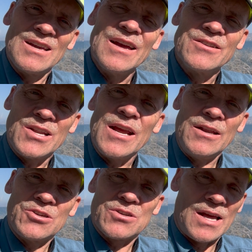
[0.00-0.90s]
and
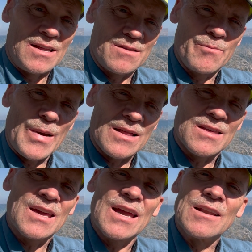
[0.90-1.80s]
teach, like about the
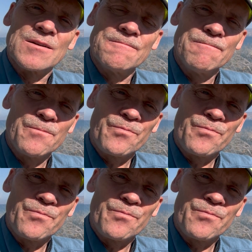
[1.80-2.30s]
kingdom,